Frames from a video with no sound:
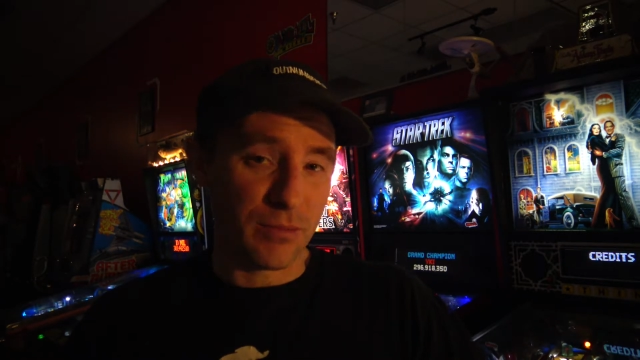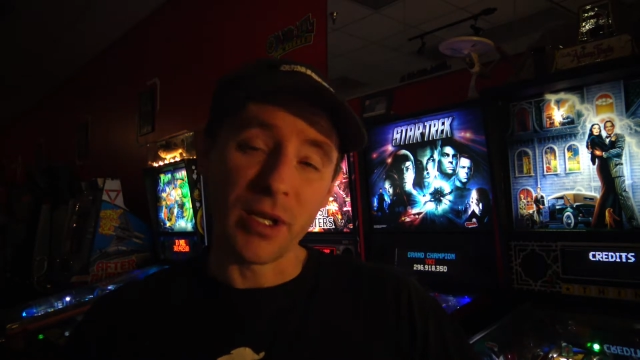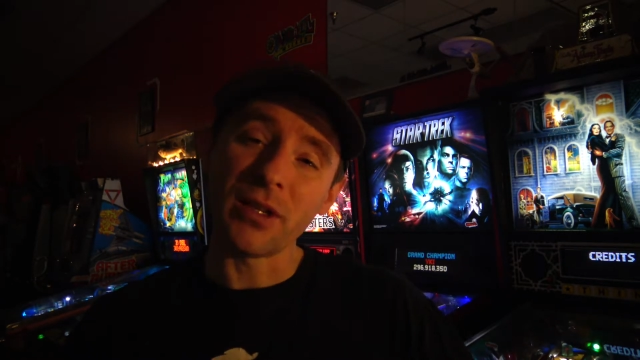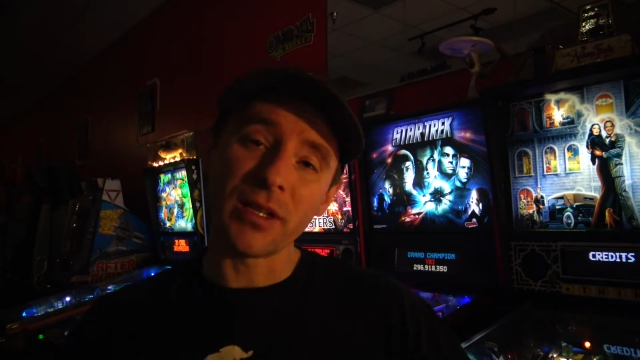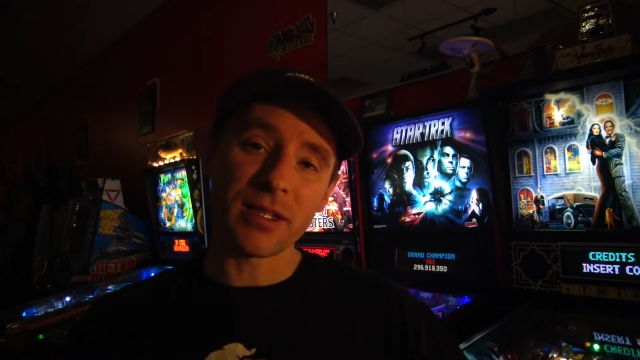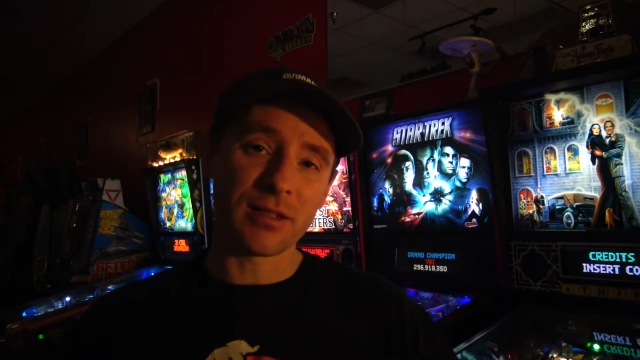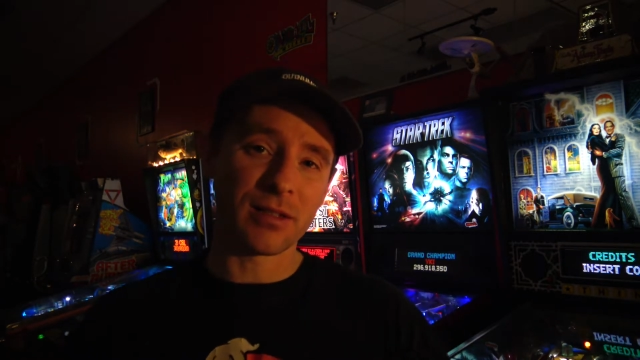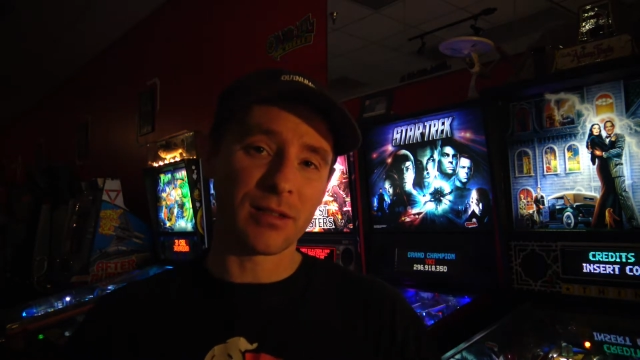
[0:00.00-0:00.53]
But
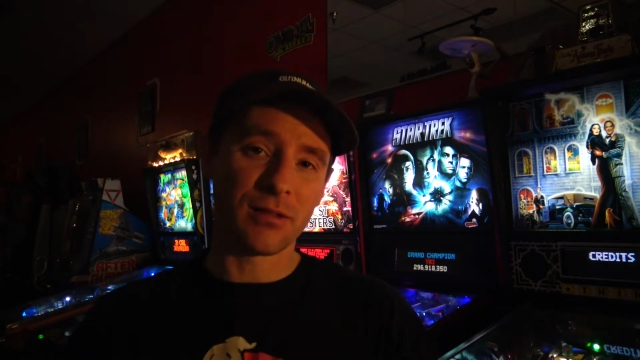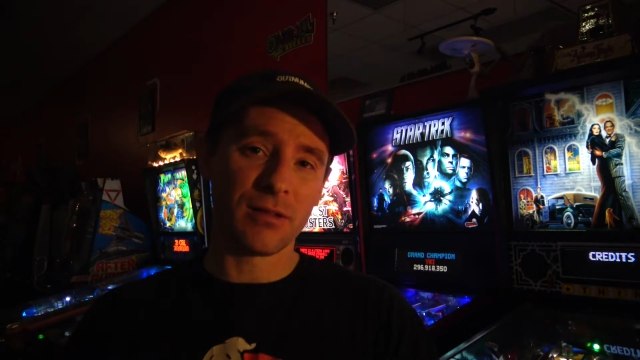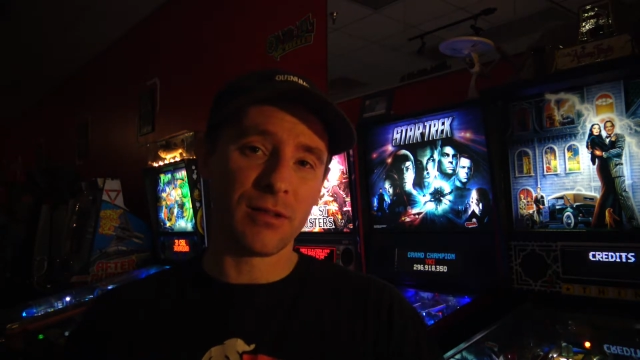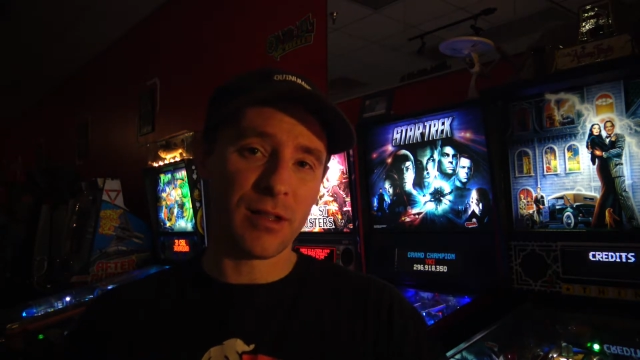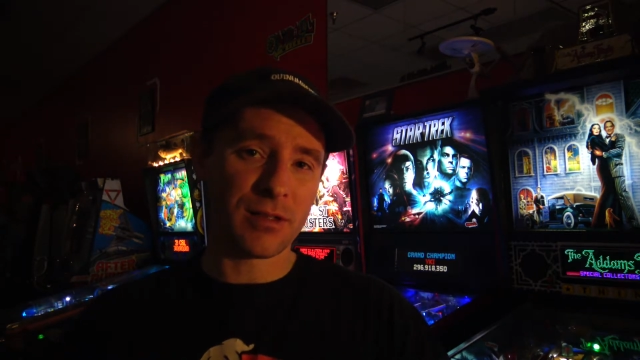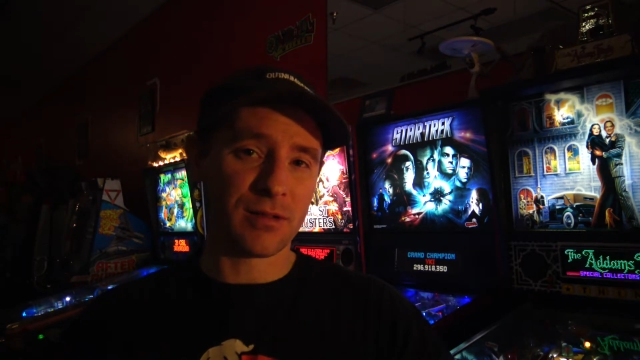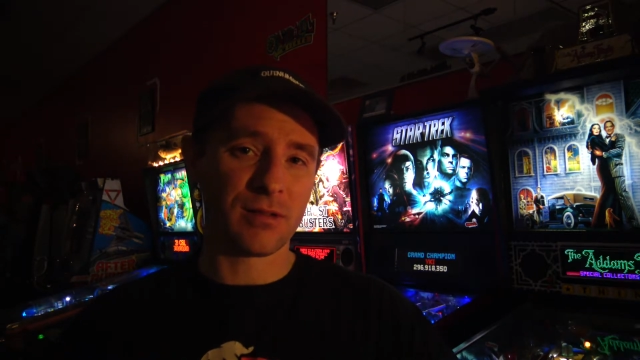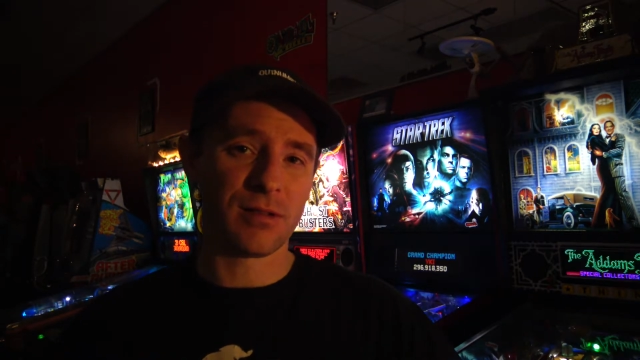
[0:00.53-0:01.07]
let's
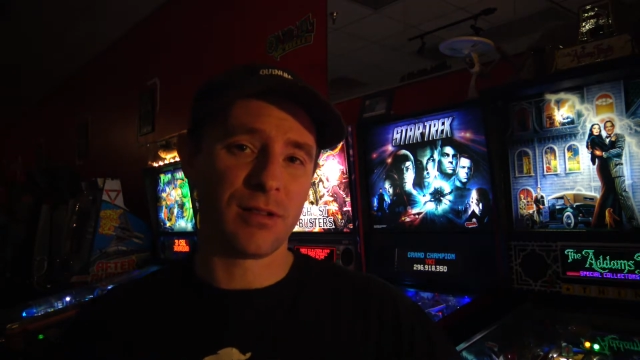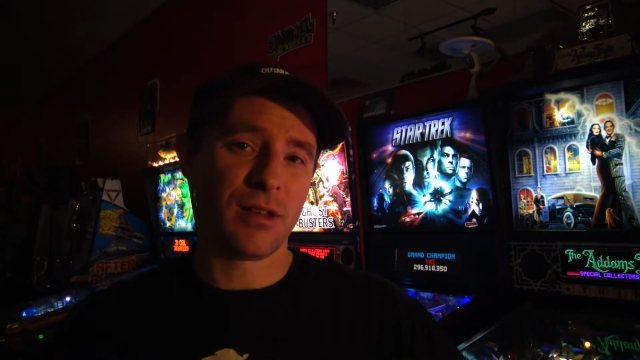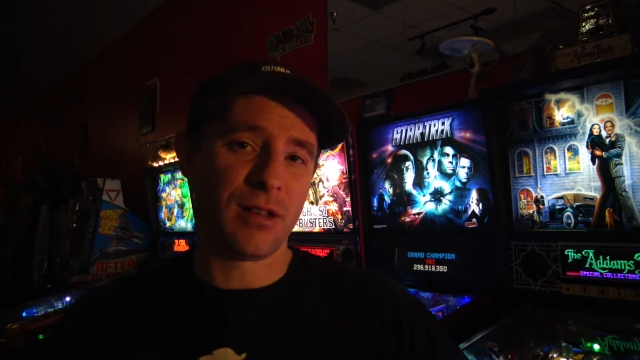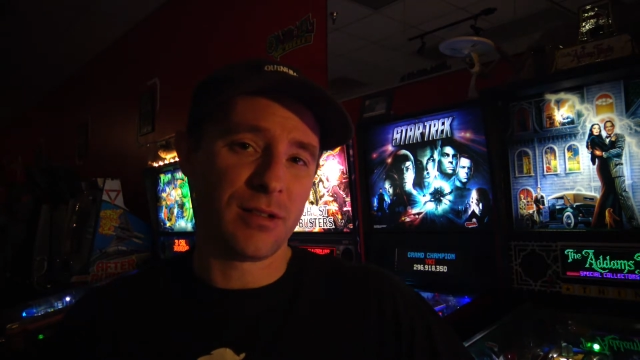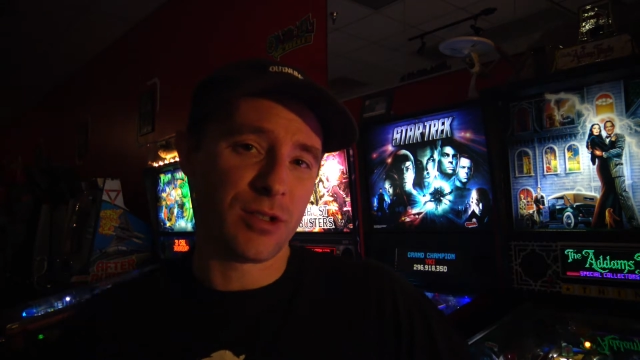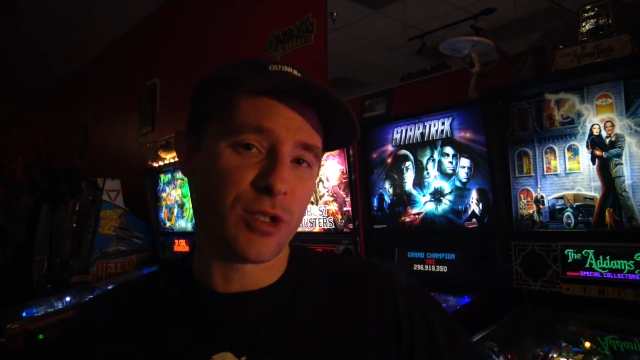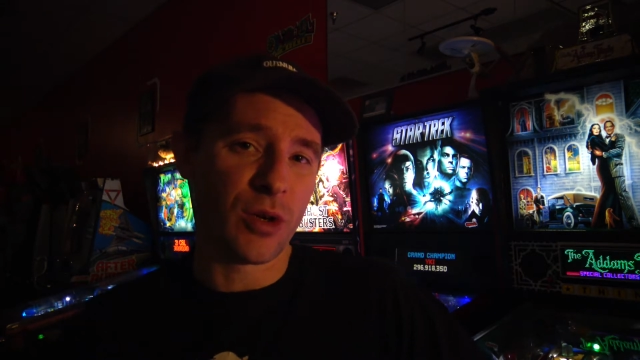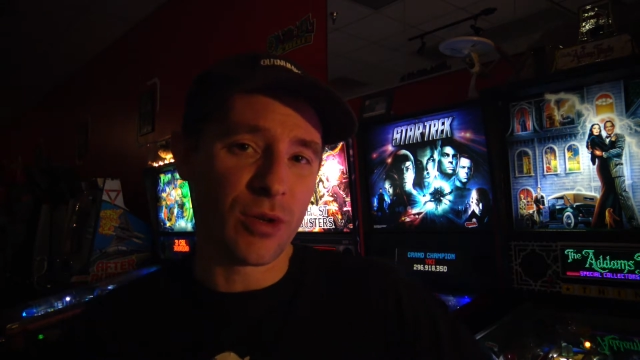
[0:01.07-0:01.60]

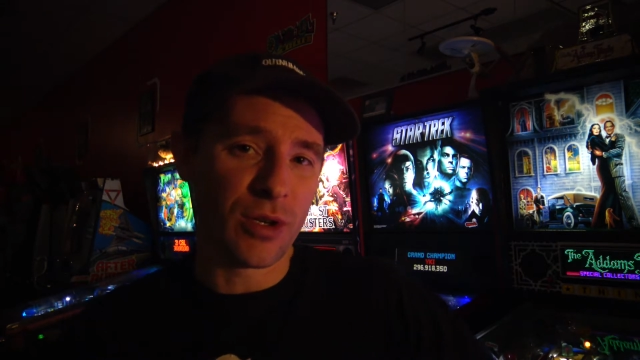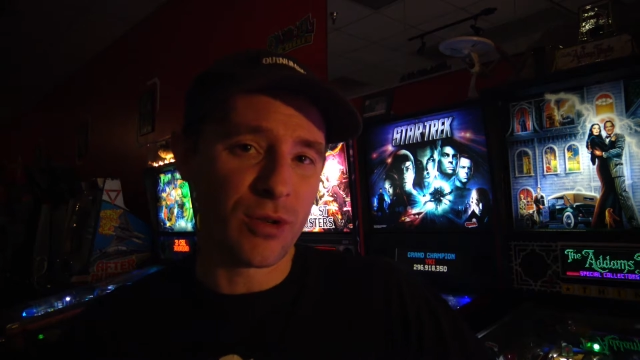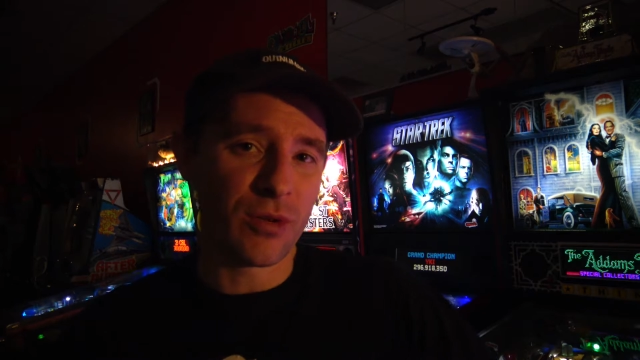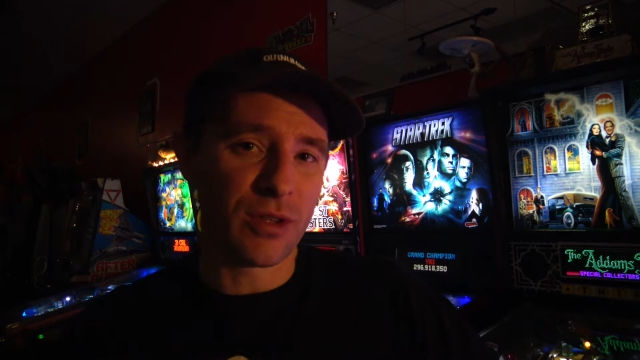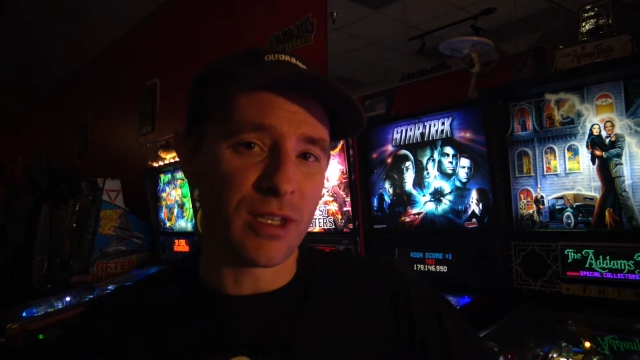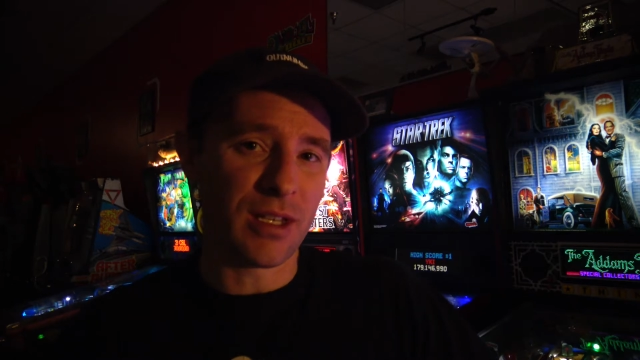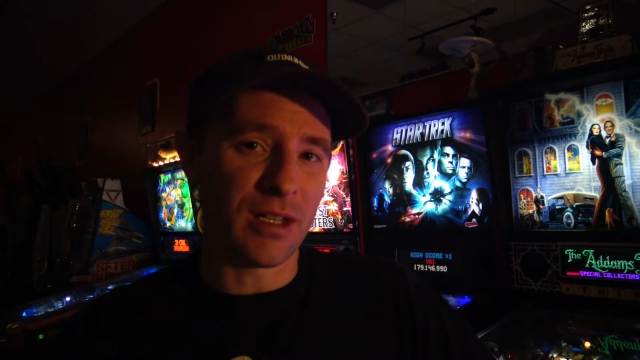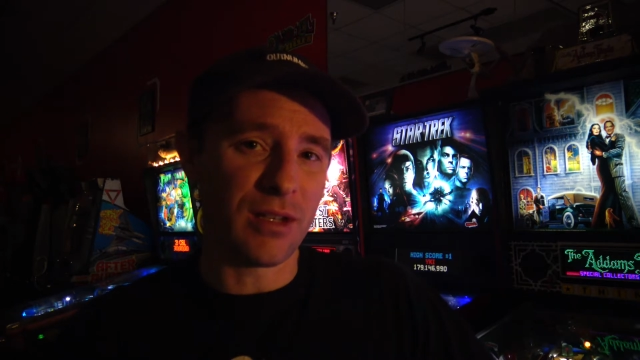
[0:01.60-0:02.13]
show you
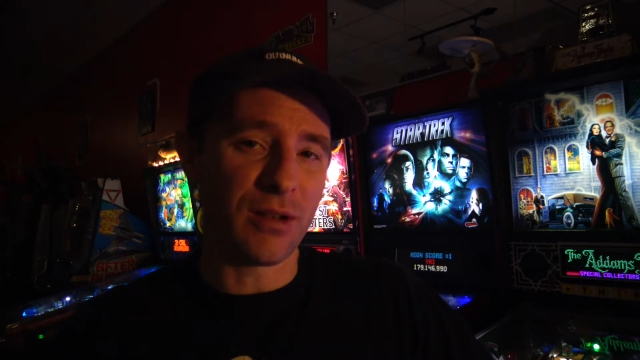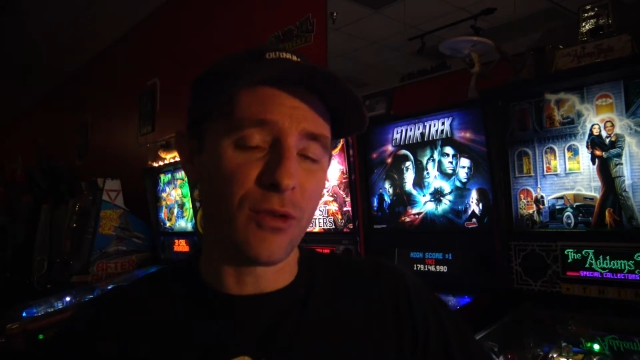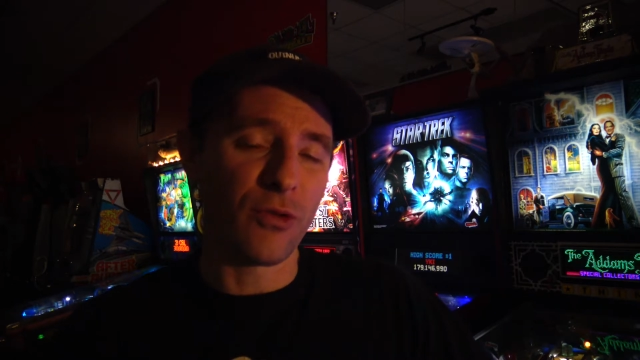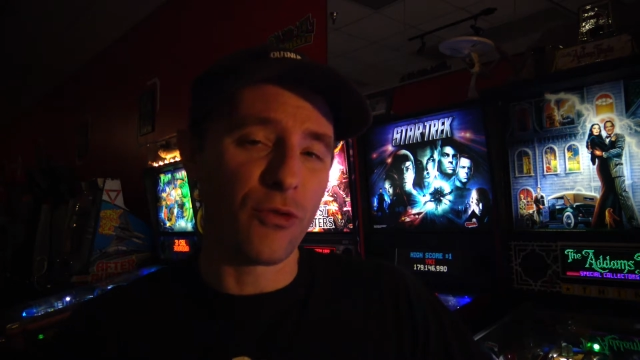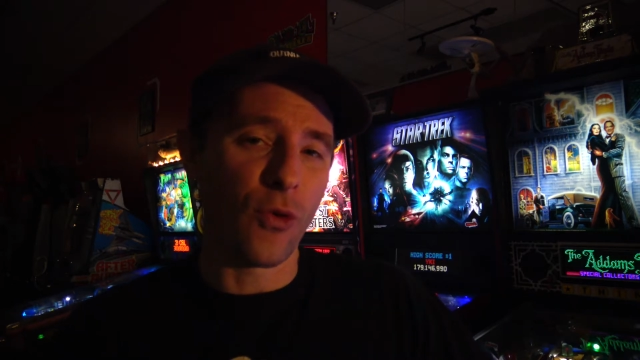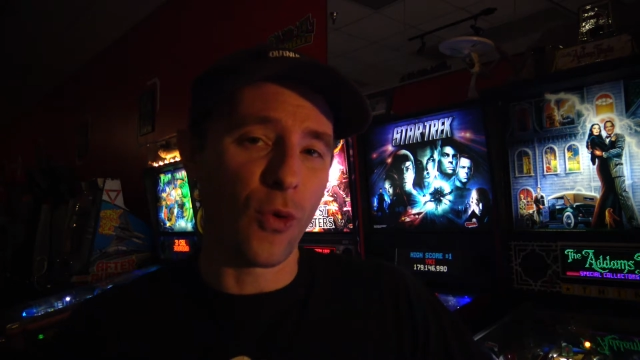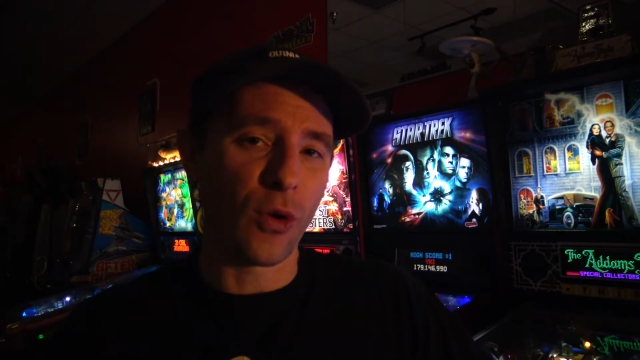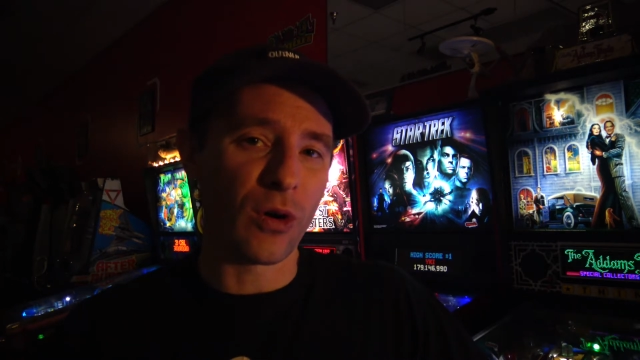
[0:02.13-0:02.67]
the
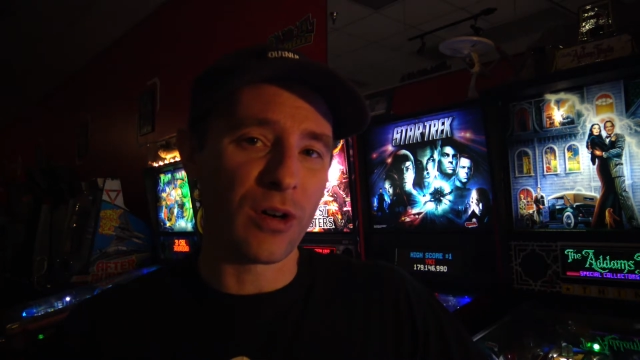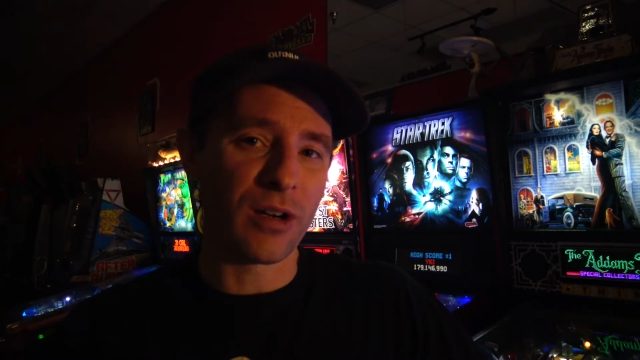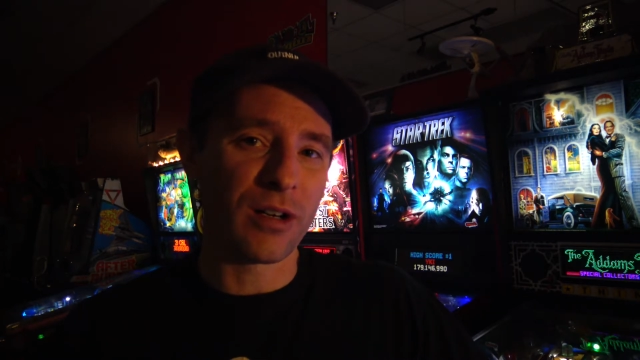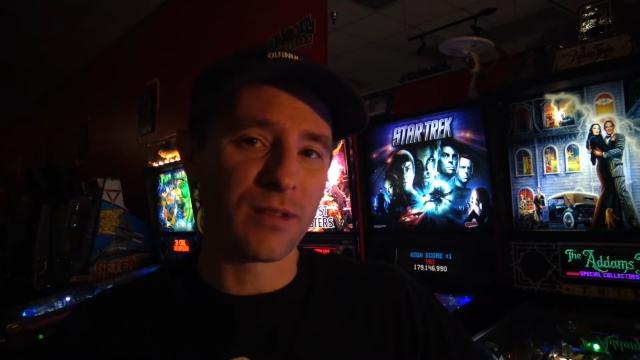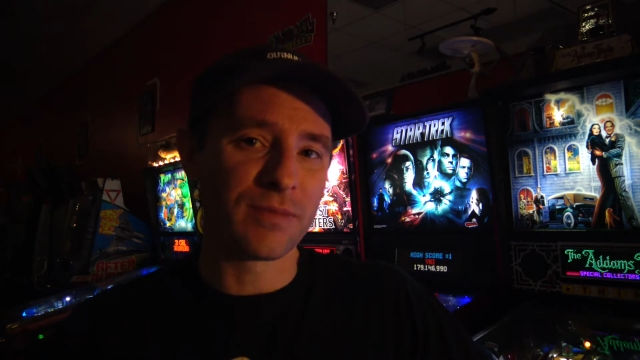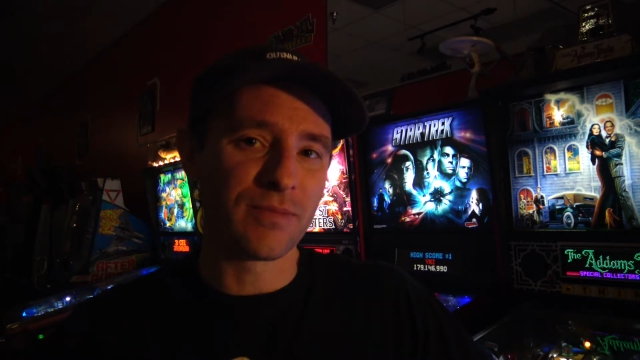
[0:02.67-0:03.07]
4